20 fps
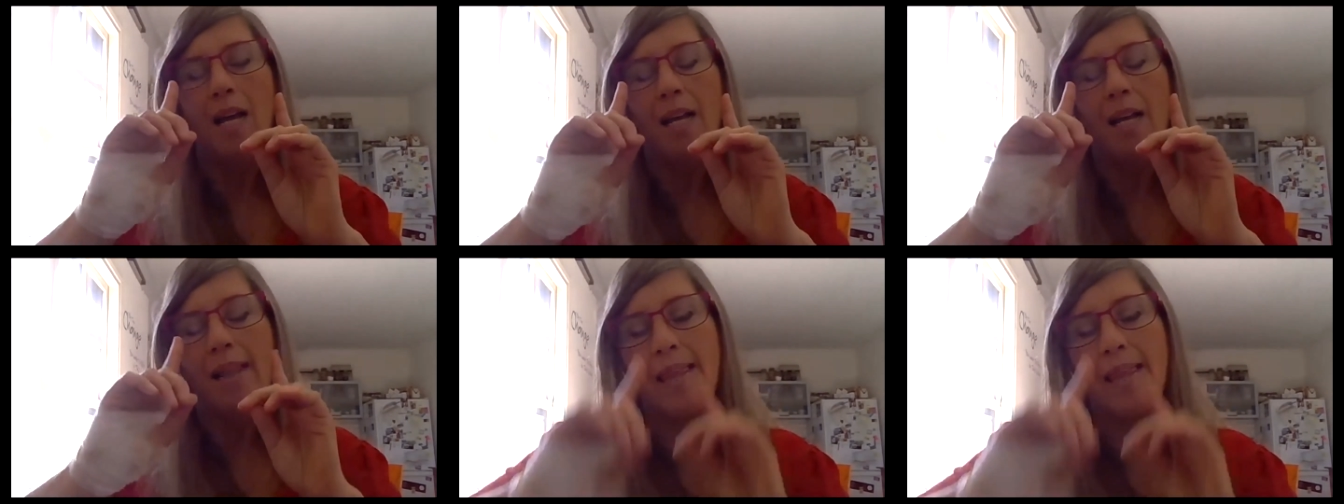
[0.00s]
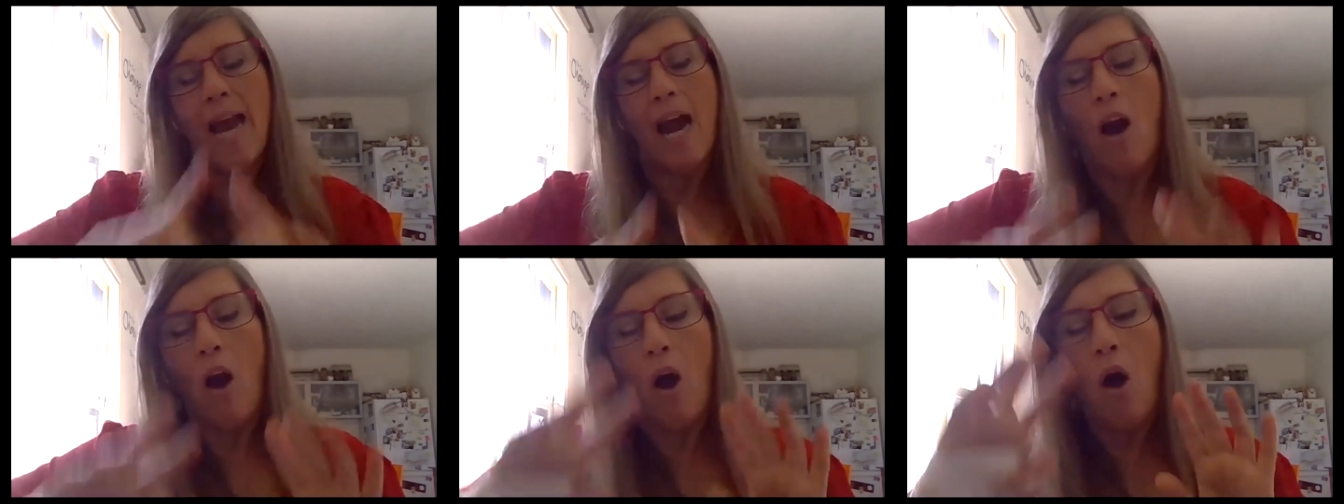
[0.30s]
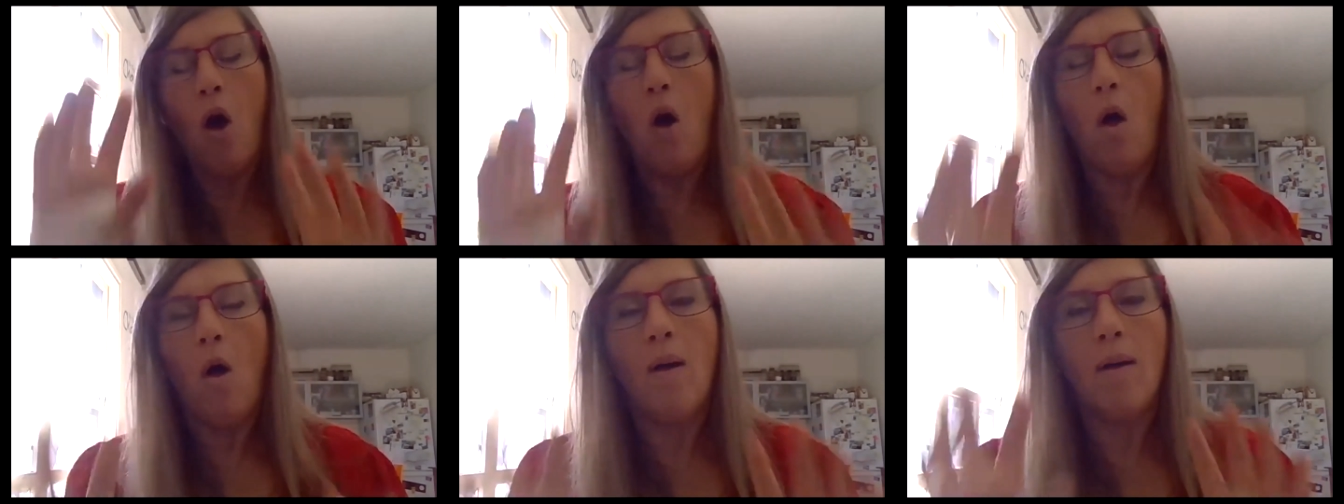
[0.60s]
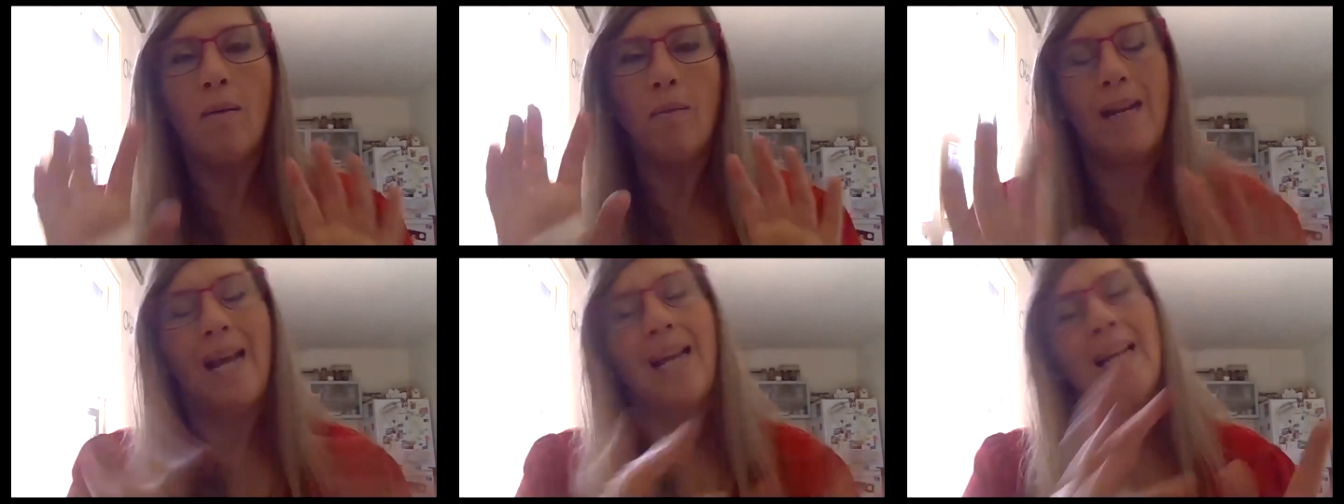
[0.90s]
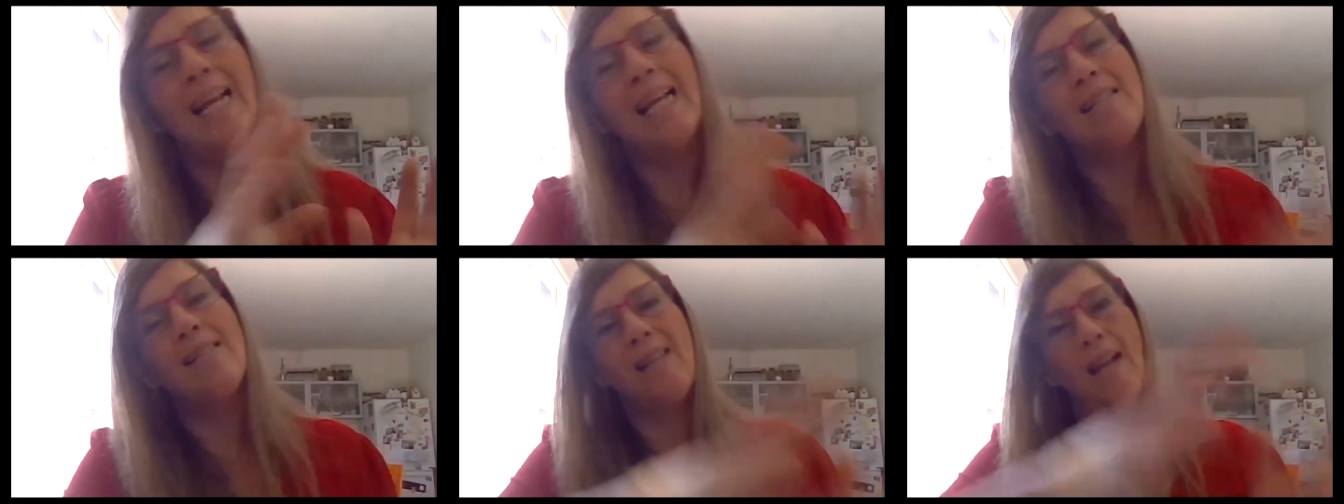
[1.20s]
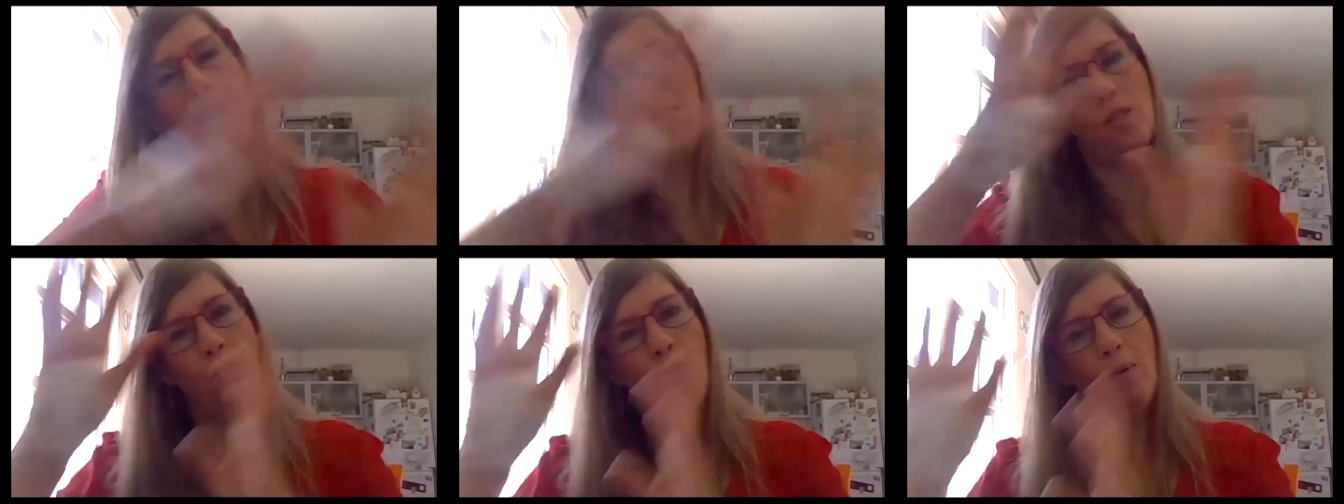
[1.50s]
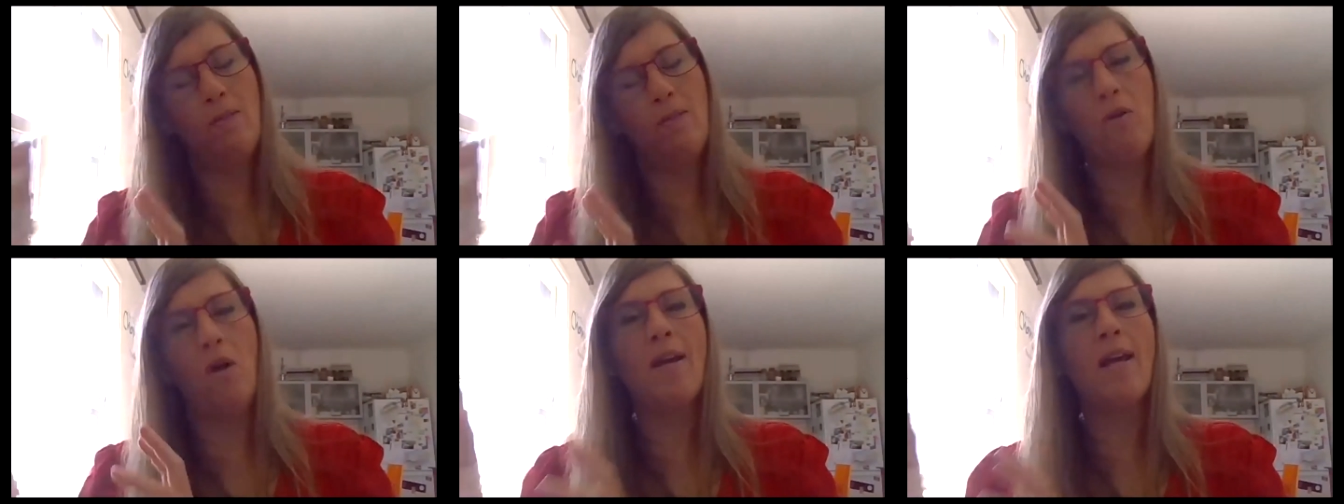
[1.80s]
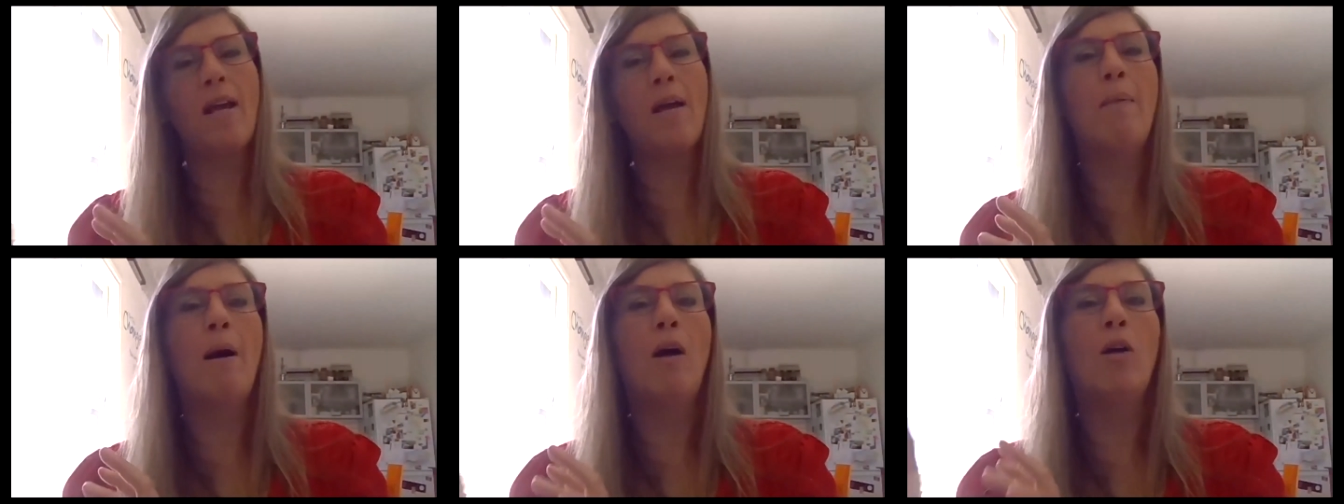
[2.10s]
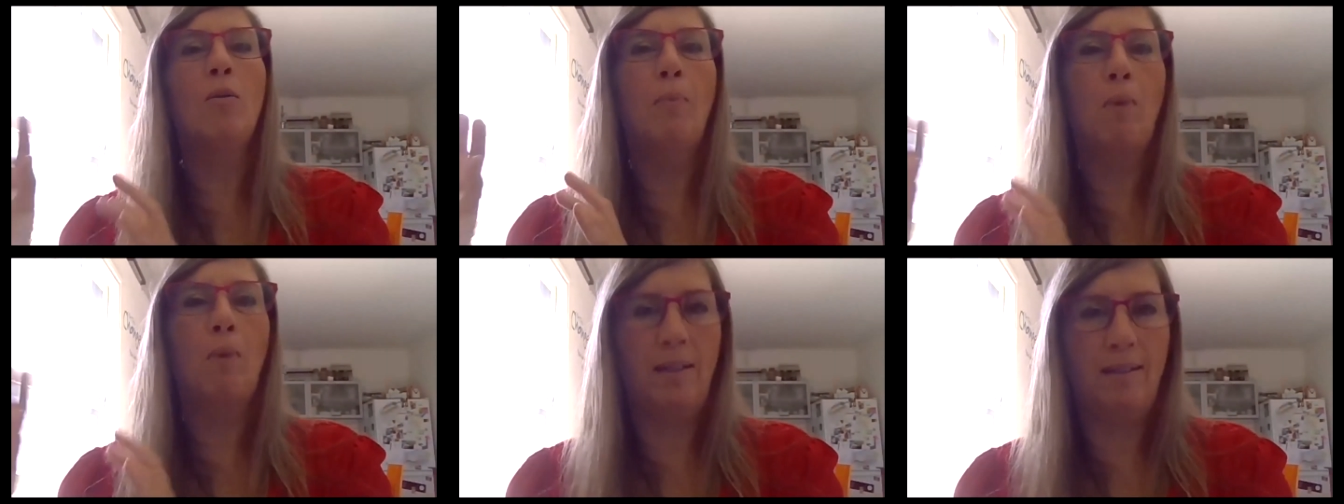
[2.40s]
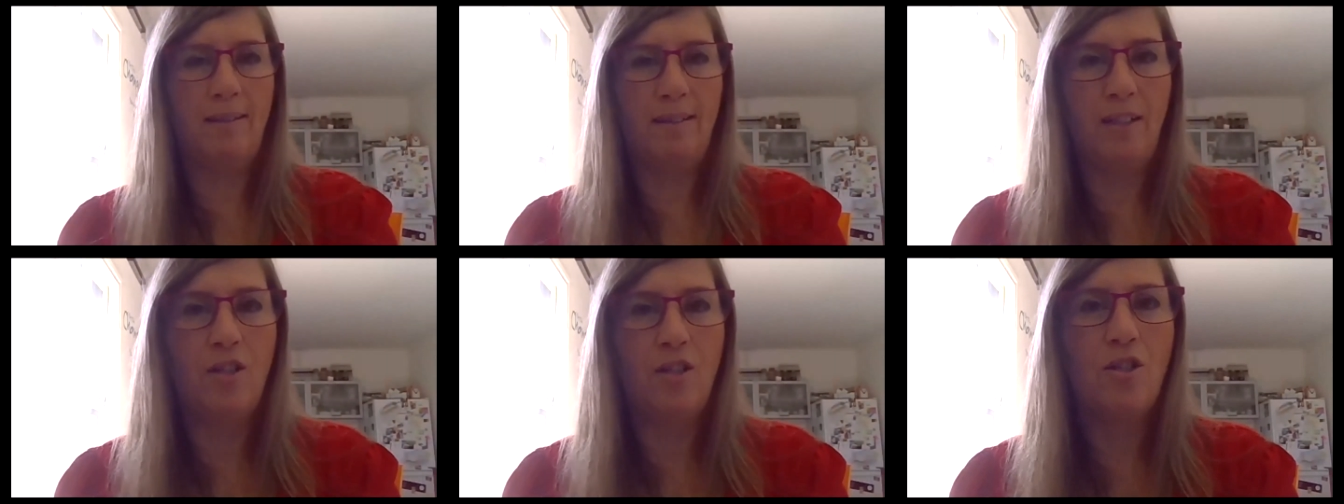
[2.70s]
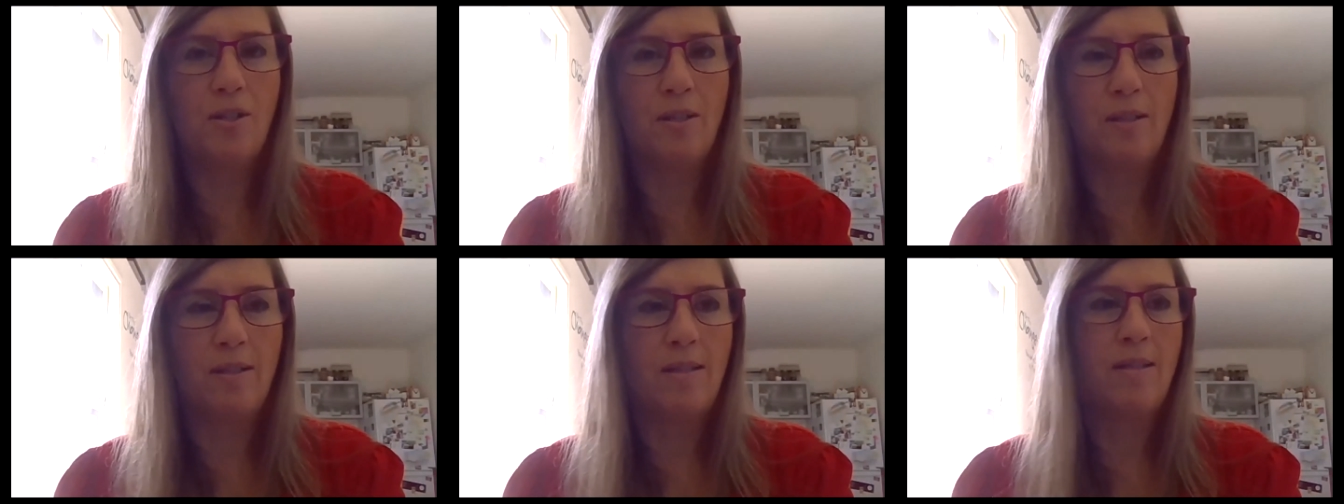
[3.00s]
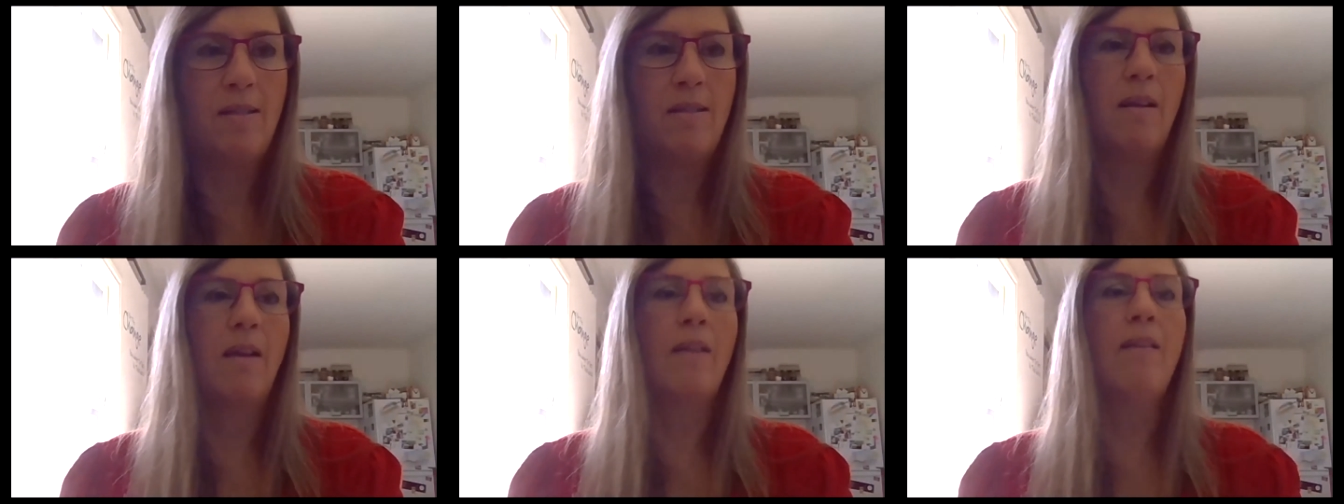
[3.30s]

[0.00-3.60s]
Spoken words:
there are all, let's start with talking about politicians.